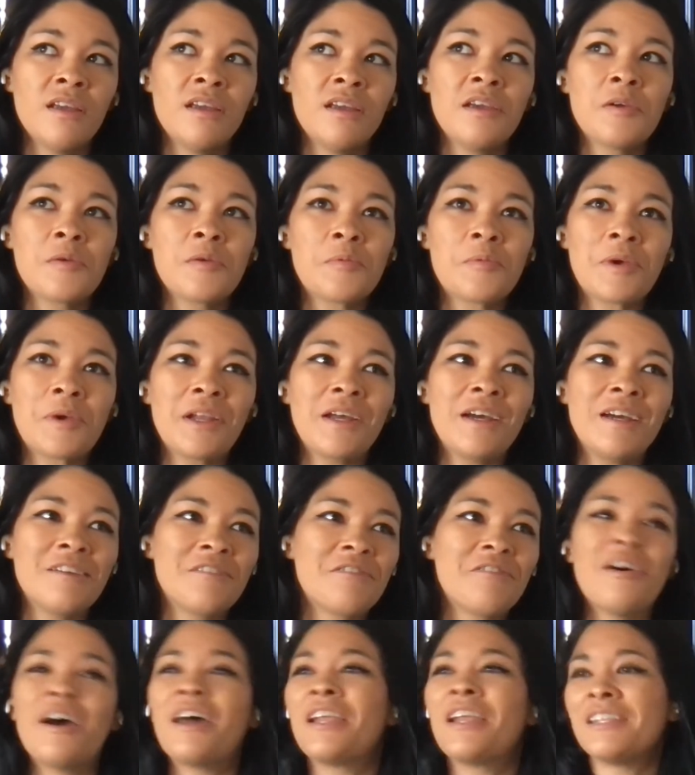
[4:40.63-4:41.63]
when I
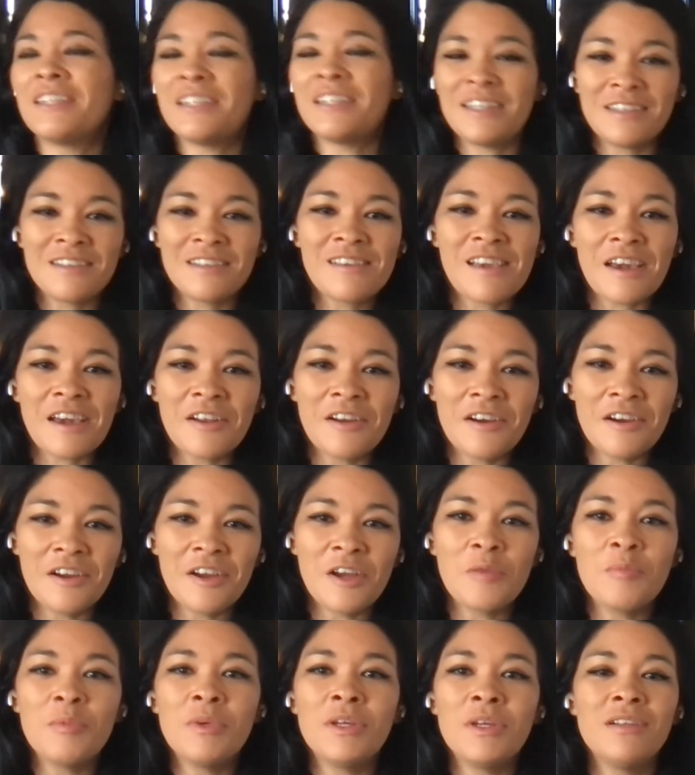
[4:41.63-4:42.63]
finally get
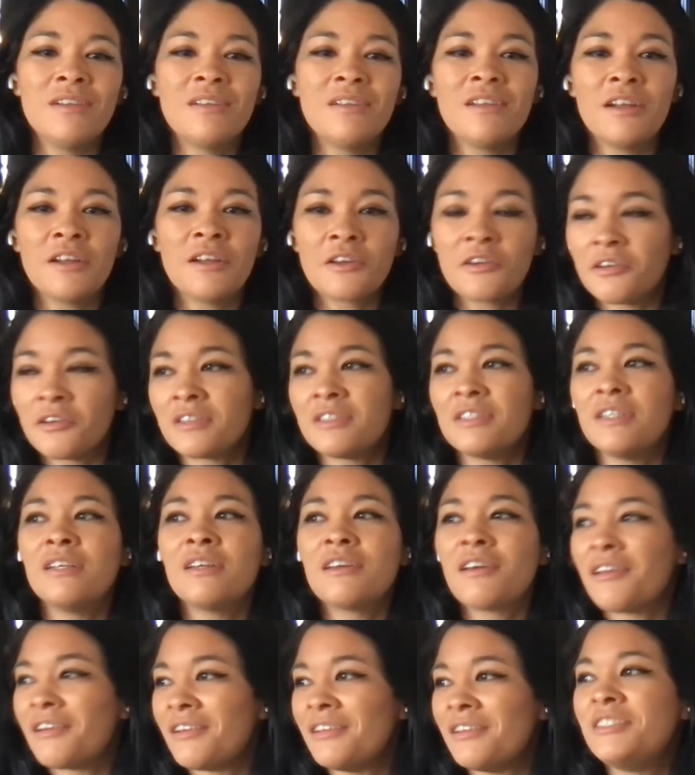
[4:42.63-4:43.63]
home and, cook
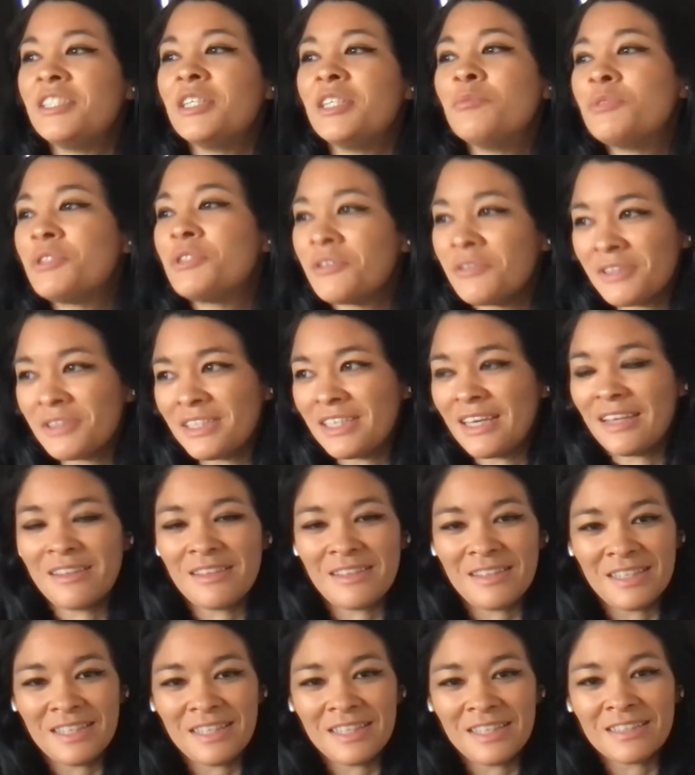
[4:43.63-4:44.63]
dinner, go to the gym, do all the
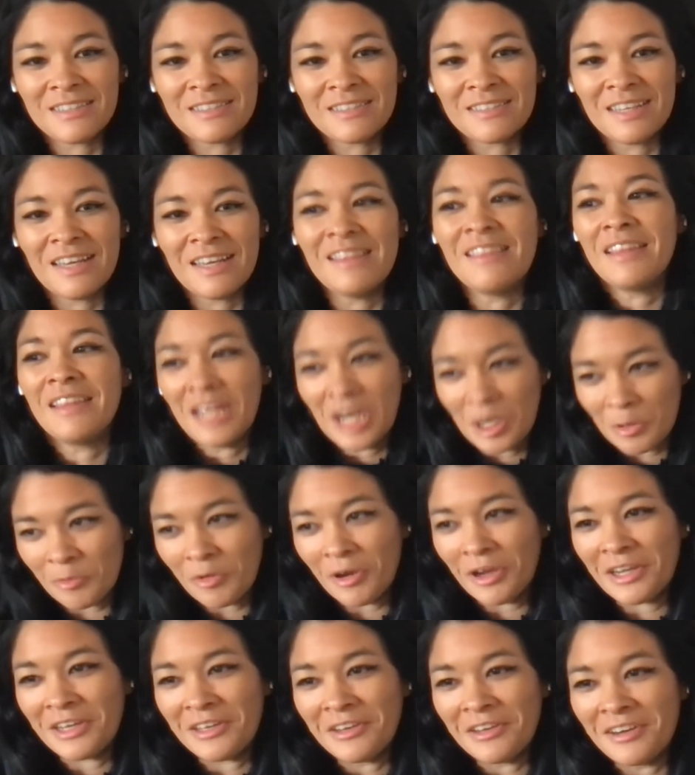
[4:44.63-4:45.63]
other things. And then I'm
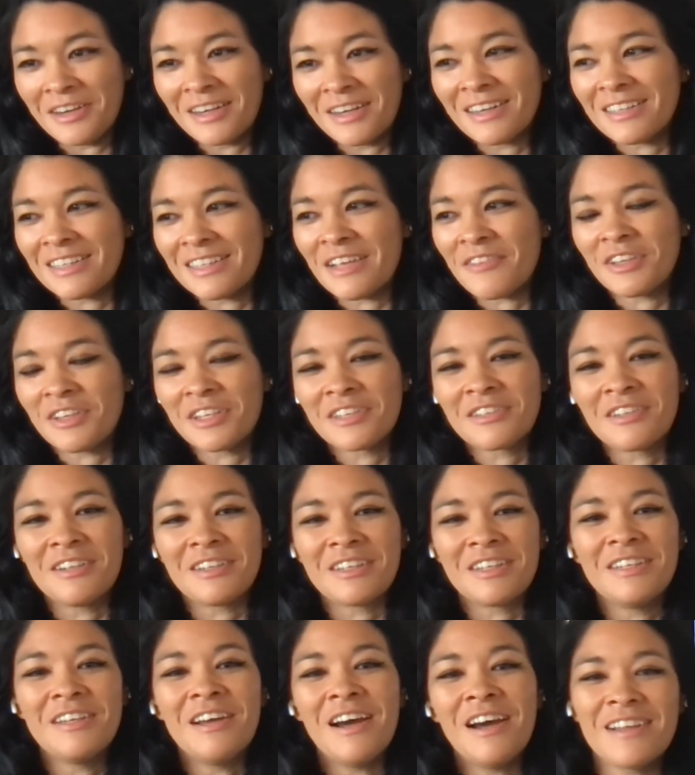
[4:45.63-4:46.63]
working on it at 11
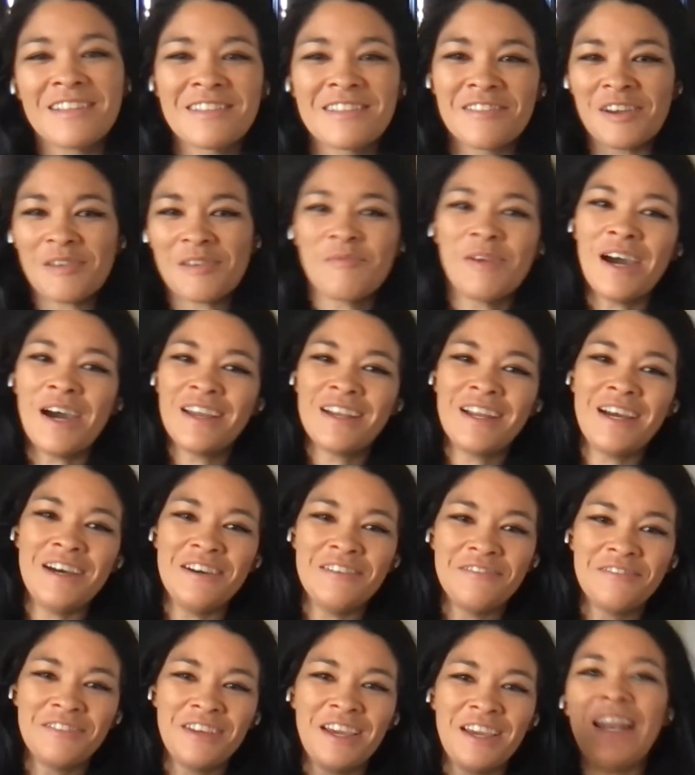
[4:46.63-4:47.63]
o'clock at night. So I might
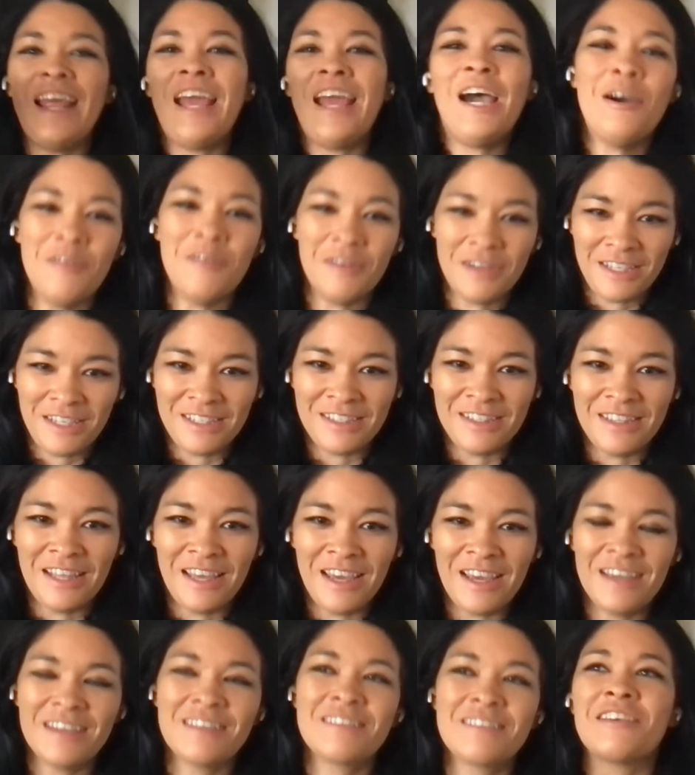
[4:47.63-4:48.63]
have an hour in
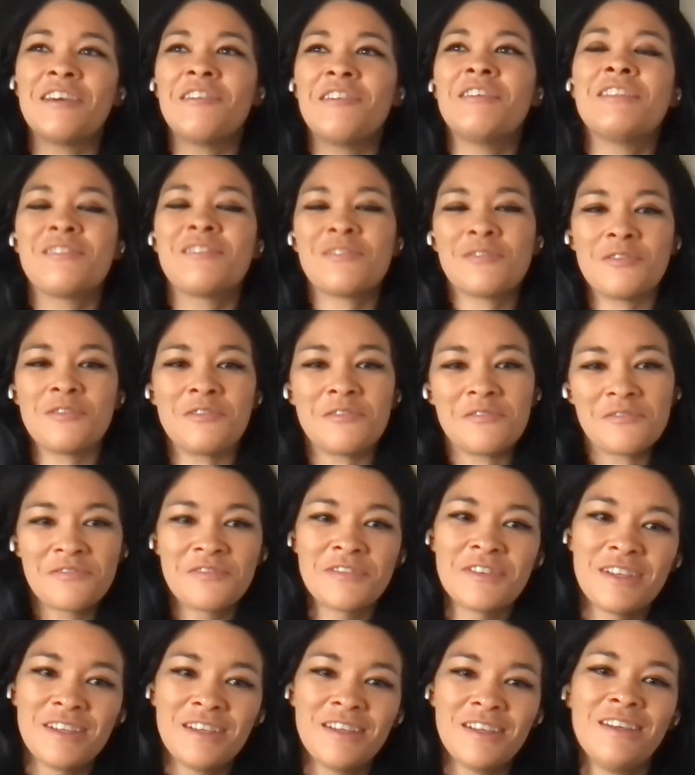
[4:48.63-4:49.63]
there. So it's sort of
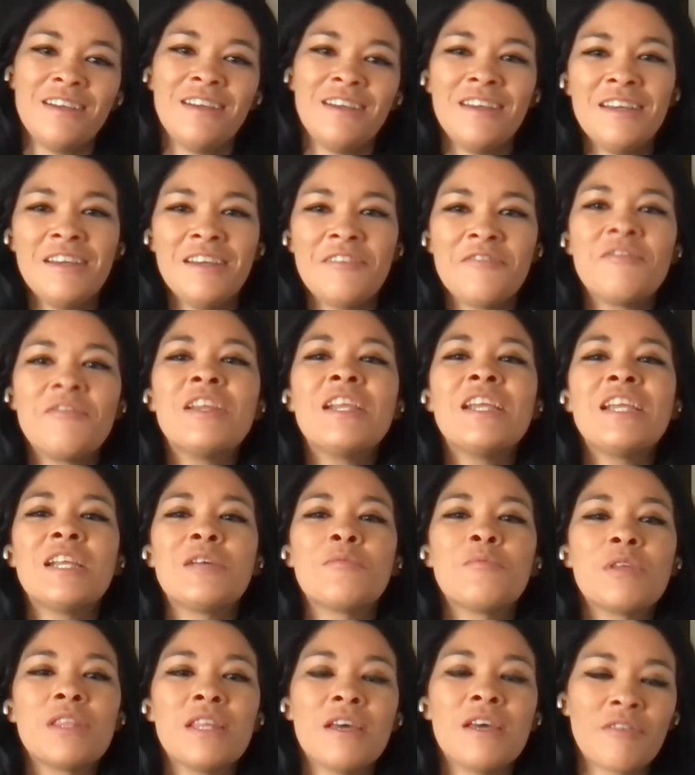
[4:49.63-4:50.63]
fitting
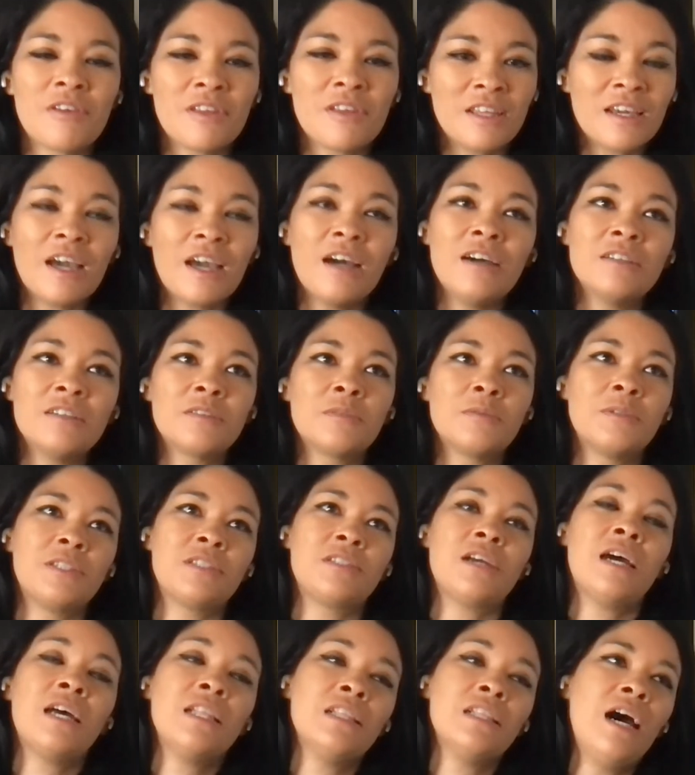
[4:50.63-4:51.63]
in with everything else,
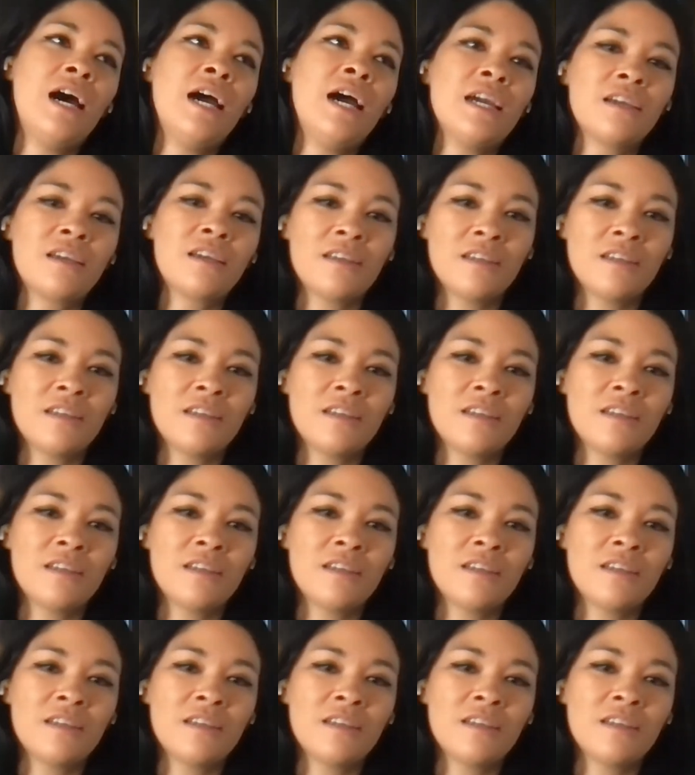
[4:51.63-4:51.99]
which I like.